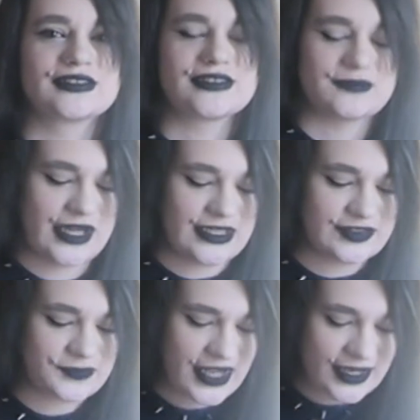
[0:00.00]
Goodbye
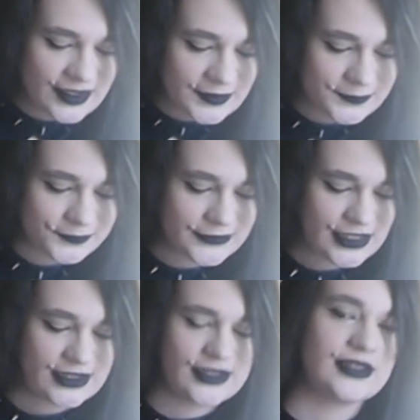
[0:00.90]
Despair.
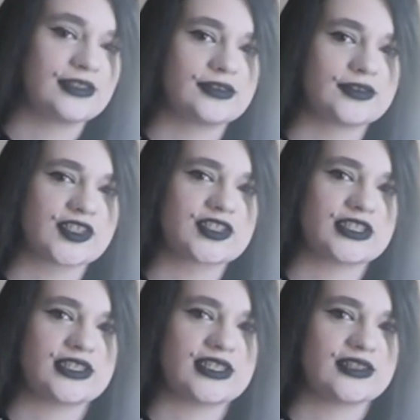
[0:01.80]
And of course
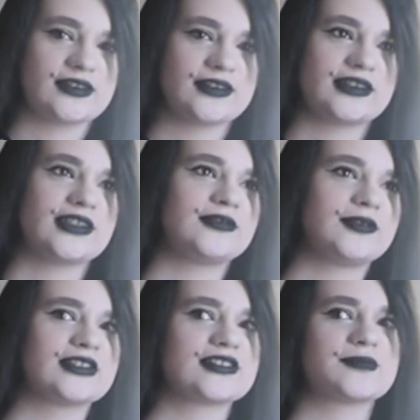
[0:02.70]
she I
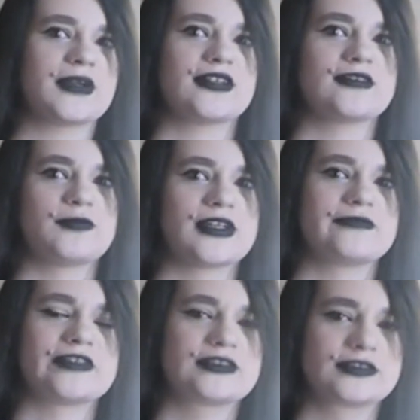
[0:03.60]
wore his pair of
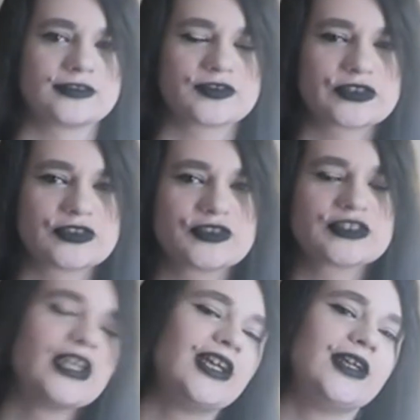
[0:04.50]
white Velcro shoes.